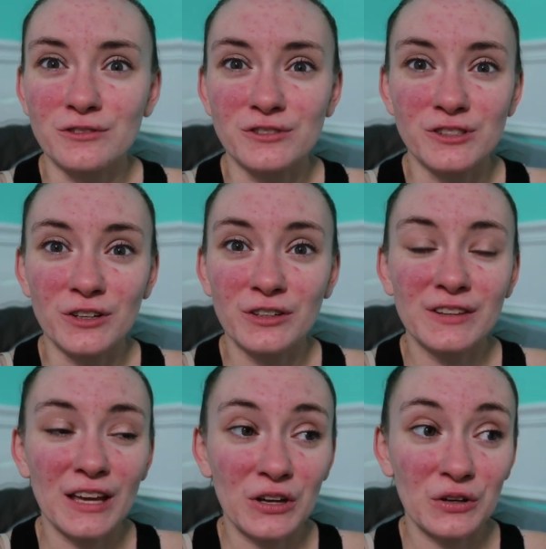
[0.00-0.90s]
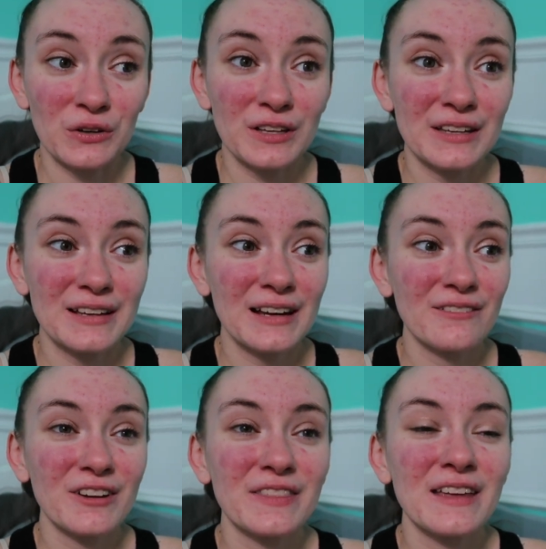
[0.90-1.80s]
of started like cooking and
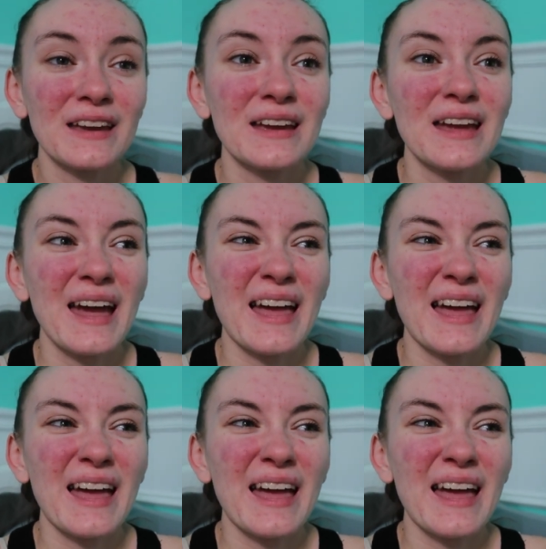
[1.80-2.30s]
everything